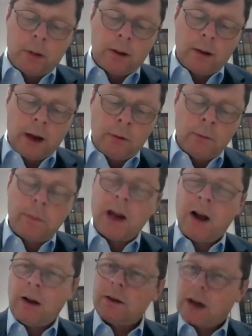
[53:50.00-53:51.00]
But it would be
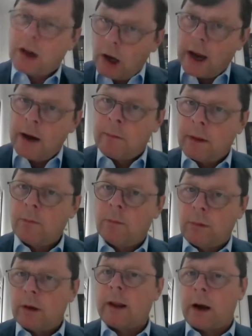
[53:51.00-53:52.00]
hard to claim
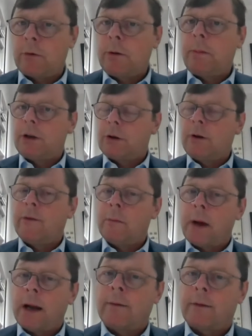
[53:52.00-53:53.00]
that that would be true for
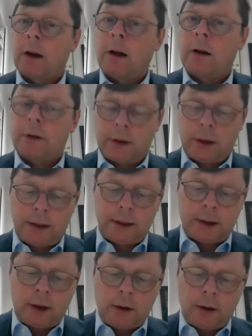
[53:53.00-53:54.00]
many of the large
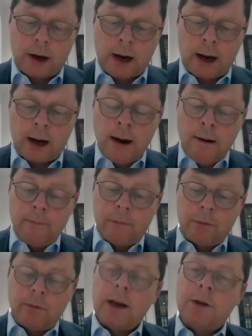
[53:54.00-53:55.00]
cities in the UK.
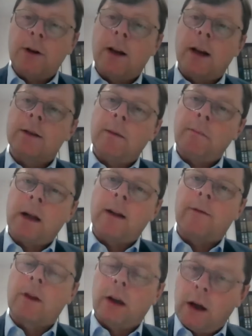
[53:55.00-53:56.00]
The reason is
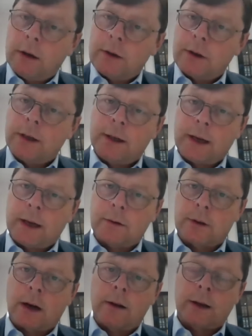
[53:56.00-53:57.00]
many of the large cities
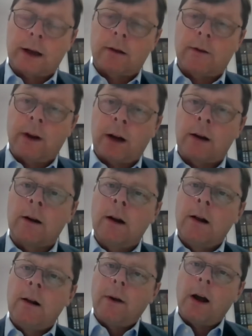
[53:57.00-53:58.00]
outside of the south of England
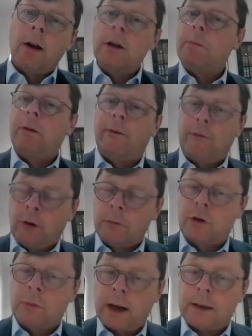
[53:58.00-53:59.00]
underperform
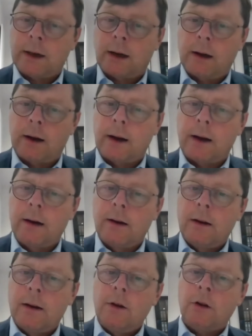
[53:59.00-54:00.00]
dramatically,
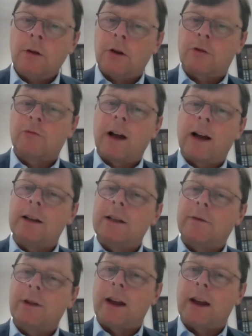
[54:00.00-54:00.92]
not just relative